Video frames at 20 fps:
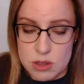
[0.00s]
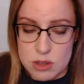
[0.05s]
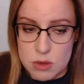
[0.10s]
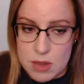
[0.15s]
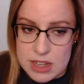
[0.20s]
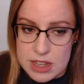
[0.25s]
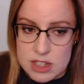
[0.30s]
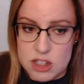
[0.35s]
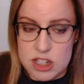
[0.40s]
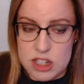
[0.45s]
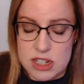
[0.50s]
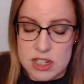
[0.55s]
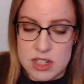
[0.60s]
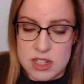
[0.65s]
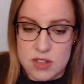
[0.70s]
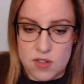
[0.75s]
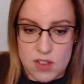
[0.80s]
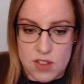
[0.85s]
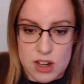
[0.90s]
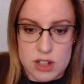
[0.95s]
questions
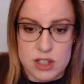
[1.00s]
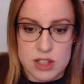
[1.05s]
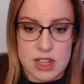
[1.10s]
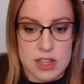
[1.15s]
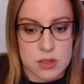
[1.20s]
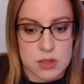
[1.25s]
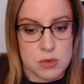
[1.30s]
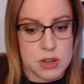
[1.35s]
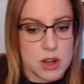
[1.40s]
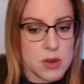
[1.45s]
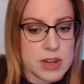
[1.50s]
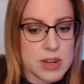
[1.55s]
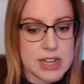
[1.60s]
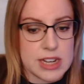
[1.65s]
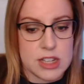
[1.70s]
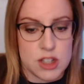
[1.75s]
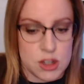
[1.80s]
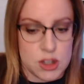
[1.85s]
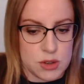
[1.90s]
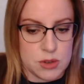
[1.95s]
first as we're going
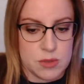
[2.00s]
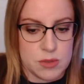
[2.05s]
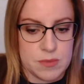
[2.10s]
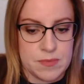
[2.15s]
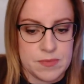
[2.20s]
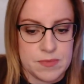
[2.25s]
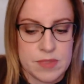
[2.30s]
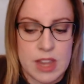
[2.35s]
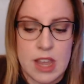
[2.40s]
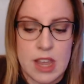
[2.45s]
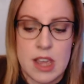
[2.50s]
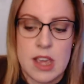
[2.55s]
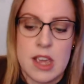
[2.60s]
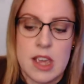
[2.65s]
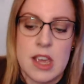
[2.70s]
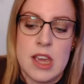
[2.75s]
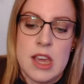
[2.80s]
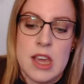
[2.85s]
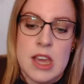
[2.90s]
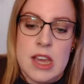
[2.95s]
to.
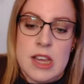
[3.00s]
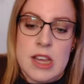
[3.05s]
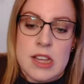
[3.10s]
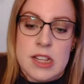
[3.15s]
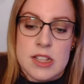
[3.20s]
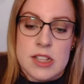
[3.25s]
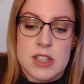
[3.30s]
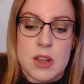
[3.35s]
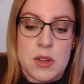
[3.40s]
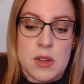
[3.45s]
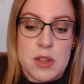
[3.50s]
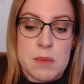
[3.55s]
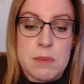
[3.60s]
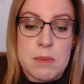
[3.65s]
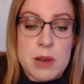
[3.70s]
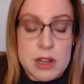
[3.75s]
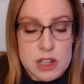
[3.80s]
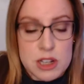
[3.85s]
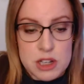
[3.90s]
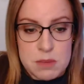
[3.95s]
So the
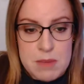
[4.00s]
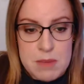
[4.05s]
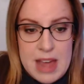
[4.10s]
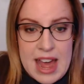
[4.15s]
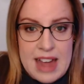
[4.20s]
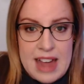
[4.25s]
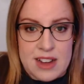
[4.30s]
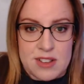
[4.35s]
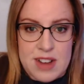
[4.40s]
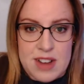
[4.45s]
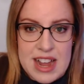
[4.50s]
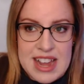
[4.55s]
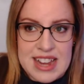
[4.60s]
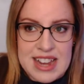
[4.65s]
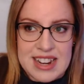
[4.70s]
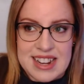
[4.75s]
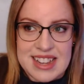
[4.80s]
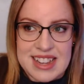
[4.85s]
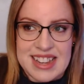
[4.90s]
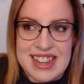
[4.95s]
pushback,
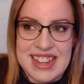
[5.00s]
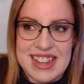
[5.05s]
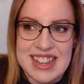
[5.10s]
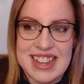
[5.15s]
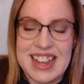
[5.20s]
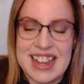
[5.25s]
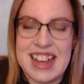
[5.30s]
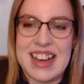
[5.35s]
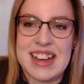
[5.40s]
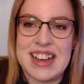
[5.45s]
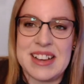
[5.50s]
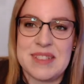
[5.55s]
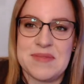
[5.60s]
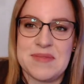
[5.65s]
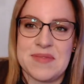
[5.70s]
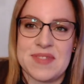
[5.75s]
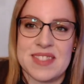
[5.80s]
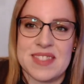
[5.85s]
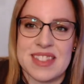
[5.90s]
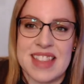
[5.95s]
right?
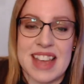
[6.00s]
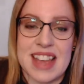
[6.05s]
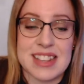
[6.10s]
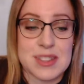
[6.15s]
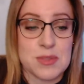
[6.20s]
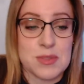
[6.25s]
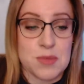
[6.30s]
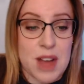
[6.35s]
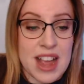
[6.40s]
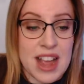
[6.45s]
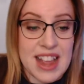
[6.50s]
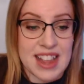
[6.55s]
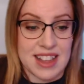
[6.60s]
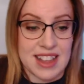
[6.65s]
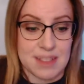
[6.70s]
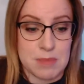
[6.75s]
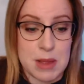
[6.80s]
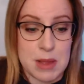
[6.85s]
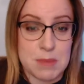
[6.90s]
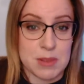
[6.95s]
That's why
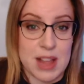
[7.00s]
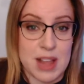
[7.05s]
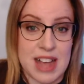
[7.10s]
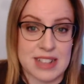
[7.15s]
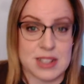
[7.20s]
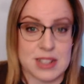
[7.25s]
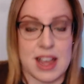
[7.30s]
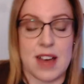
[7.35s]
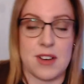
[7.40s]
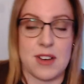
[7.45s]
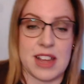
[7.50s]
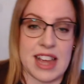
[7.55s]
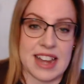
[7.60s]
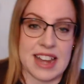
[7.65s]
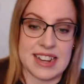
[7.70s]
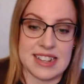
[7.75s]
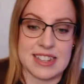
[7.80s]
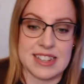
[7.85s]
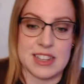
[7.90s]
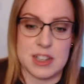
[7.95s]
people ask how I got
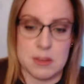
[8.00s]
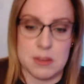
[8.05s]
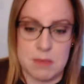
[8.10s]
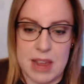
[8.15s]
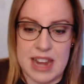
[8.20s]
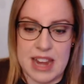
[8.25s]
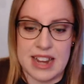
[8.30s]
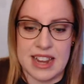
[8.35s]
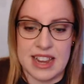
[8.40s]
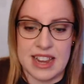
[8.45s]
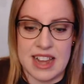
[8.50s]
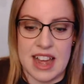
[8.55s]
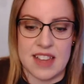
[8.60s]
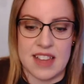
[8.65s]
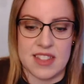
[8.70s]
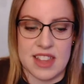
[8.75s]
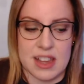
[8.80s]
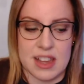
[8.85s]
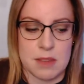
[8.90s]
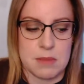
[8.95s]
into debating. I
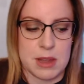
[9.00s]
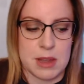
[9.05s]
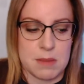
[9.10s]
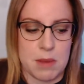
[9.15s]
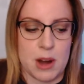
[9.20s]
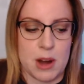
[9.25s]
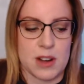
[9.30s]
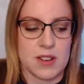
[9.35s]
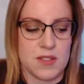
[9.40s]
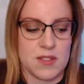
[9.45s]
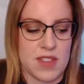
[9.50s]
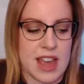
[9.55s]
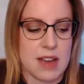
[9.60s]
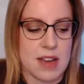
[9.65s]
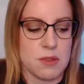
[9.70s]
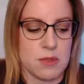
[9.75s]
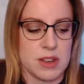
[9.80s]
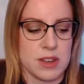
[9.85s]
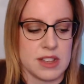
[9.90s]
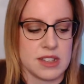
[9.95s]
think a big part of
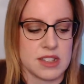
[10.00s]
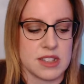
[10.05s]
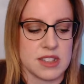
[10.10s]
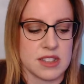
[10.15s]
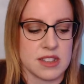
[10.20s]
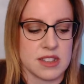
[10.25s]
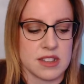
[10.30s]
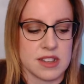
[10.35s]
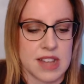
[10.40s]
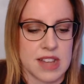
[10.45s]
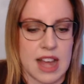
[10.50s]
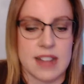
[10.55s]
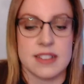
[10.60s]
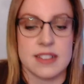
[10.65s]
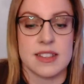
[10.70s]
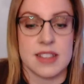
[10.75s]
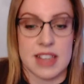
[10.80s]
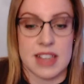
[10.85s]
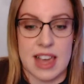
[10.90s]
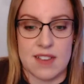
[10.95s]
that was
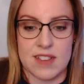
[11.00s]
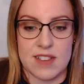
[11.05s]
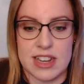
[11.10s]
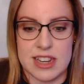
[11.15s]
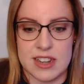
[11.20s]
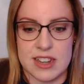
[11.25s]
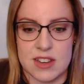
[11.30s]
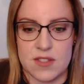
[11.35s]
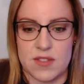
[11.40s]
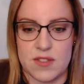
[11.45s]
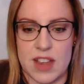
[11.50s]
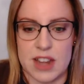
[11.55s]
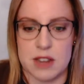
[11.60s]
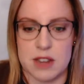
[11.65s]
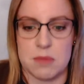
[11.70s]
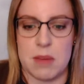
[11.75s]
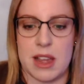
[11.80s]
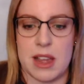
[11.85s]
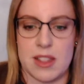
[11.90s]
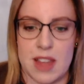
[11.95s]
constantly having to defend
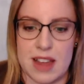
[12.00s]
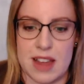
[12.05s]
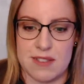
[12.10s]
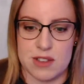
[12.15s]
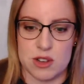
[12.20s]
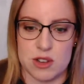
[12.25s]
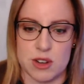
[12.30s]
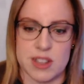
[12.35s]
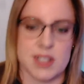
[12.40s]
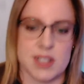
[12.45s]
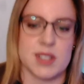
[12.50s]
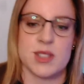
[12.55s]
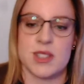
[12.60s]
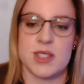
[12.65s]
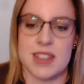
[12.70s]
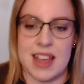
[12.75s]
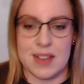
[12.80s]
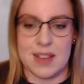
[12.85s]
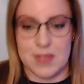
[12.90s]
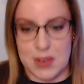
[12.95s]
my life choices
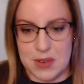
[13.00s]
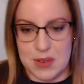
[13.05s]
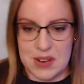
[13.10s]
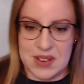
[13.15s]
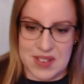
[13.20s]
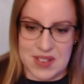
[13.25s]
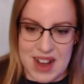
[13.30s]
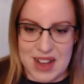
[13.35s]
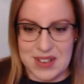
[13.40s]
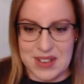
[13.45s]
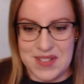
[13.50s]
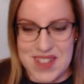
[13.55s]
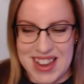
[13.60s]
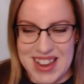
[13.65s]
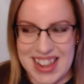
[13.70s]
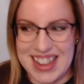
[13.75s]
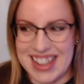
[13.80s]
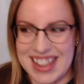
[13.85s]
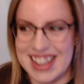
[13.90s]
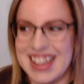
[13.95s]
to everyone around
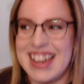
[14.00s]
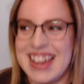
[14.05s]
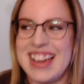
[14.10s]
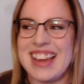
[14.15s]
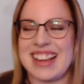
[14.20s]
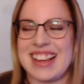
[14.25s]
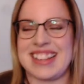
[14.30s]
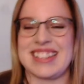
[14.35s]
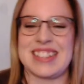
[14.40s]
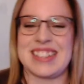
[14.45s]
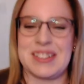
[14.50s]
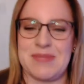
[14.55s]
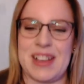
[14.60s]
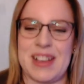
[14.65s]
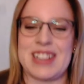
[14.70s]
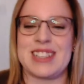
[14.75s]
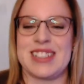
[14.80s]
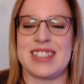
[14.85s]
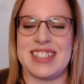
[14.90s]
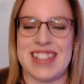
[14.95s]
me, because
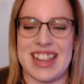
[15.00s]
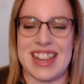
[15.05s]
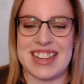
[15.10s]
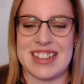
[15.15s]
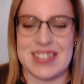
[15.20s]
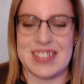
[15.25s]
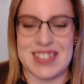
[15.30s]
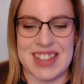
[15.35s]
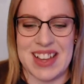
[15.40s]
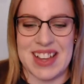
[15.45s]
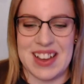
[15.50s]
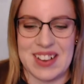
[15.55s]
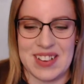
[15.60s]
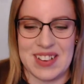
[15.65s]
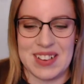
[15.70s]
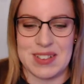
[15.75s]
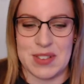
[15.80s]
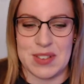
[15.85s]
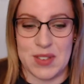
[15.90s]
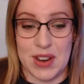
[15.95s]
especially 10 years ago,
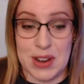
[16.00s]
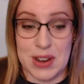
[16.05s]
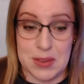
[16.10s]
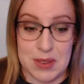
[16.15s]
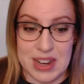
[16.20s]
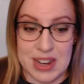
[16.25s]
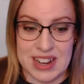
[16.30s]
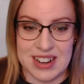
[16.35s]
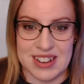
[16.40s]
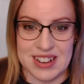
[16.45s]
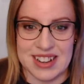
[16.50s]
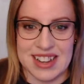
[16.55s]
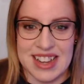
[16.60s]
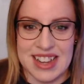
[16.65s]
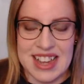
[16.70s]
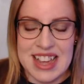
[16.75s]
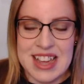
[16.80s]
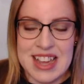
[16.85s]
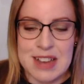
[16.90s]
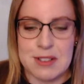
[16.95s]
it was very weird. It
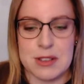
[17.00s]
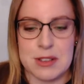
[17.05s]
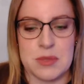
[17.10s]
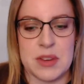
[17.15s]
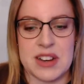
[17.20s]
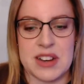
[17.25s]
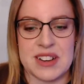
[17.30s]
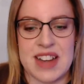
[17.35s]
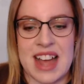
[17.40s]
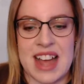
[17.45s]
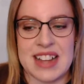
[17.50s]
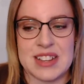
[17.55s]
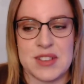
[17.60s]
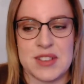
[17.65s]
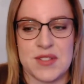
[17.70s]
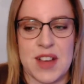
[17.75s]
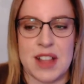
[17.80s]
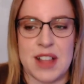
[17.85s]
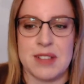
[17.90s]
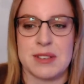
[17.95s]
was weird not to
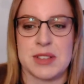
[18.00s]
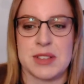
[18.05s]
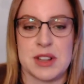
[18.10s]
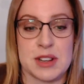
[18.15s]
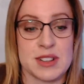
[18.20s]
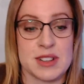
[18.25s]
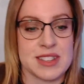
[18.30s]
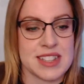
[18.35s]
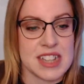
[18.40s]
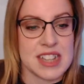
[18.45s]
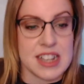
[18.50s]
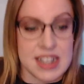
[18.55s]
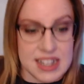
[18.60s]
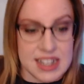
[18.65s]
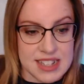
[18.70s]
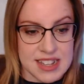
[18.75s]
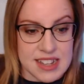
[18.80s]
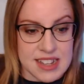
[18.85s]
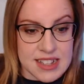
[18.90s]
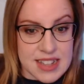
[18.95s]
follow certain
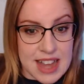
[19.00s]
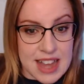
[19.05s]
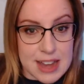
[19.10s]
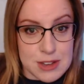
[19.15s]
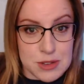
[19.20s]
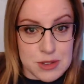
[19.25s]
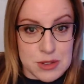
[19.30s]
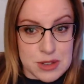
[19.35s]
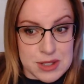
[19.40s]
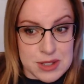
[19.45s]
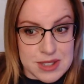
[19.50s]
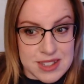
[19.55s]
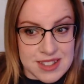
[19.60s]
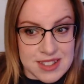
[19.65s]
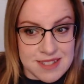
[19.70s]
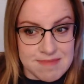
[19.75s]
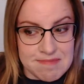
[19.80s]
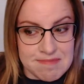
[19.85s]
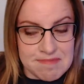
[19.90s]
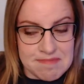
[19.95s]
CDC schedules
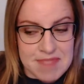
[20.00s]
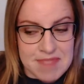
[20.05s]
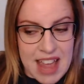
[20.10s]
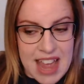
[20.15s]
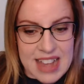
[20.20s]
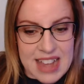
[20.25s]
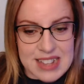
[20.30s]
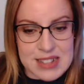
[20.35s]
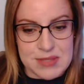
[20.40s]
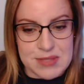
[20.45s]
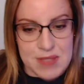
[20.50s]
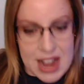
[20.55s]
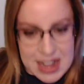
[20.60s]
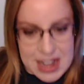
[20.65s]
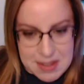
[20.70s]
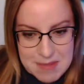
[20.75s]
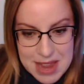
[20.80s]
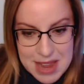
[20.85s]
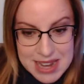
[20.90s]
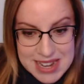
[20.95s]
as
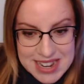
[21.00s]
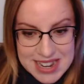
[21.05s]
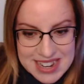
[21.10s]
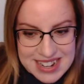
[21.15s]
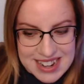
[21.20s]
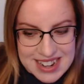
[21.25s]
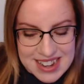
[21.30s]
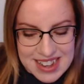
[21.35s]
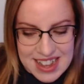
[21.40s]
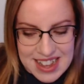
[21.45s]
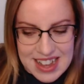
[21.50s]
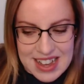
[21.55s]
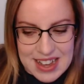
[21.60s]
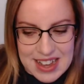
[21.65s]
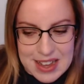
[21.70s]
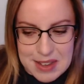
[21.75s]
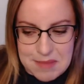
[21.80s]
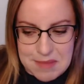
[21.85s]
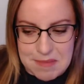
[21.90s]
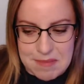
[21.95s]
recommended.
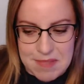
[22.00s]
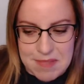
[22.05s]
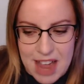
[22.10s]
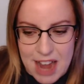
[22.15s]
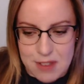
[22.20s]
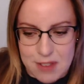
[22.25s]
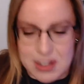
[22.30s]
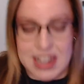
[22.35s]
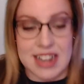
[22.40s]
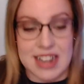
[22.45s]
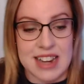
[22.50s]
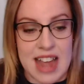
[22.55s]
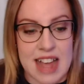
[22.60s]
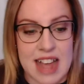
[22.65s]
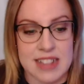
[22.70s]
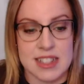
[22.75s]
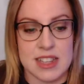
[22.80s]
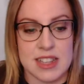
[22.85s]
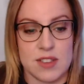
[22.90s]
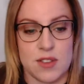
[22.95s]
I would get
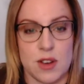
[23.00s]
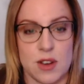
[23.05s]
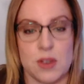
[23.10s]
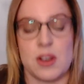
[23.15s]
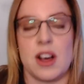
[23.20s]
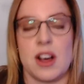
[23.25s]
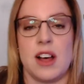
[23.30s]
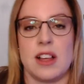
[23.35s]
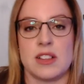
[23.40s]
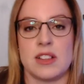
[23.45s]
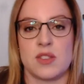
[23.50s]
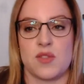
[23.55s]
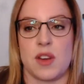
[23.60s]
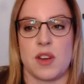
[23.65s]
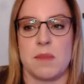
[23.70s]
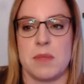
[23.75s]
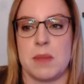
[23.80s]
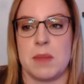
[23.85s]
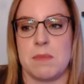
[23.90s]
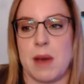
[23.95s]
nasty phone calls
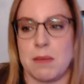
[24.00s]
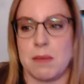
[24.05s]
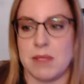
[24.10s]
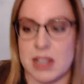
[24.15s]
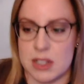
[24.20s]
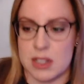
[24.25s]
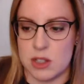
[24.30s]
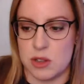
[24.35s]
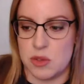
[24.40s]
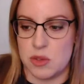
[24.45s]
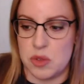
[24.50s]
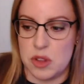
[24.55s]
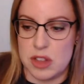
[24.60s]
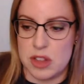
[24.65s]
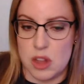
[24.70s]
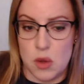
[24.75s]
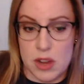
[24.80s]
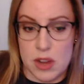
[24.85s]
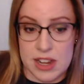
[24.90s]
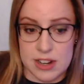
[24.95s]
from the public school
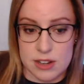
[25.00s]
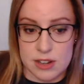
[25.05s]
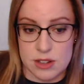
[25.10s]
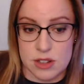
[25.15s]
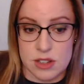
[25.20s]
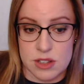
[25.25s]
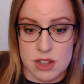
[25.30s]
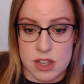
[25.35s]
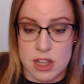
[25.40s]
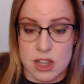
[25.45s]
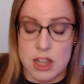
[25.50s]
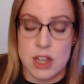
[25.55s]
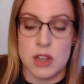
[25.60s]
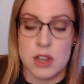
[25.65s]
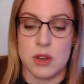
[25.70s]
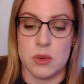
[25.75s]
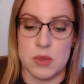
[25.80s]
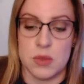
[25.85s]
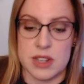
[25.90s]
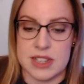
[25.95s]
lawyers
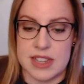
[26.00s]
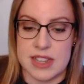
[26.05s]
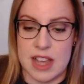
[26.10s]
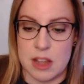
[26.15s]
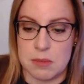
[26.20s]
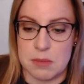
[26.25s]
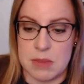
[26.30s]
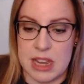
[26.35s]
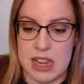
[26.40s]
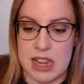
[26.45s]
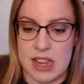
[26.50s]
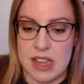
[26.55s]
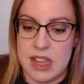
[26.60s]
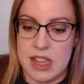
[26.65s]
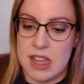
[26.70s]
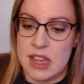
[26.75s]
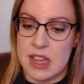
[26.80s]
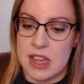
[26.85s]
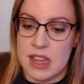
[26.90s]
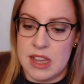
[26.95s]
who would tell me
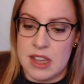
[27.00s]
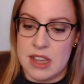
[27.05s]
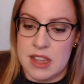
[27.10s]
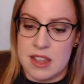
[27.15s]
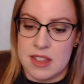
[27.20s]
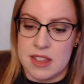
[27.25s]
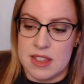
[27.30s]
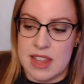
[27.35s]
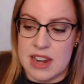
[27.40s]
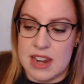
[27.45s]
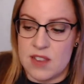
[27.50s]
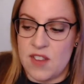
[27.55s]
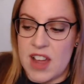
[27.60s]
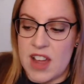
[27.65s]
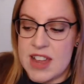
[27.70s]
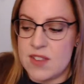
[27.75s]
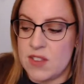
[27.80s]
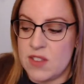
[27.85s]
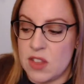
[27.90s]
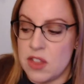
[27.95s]
that if I
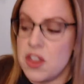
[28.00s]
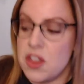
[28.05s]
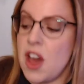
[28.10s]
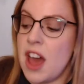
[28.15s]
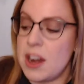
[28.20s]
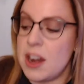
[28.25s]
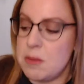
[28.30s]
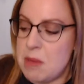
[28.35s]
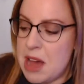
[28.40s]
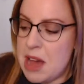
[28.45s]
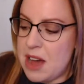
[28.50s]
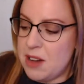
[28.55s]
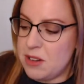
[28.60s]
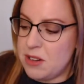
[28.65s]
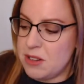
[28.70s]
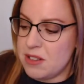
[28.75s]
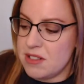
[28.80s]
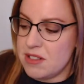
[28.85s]
even thought about,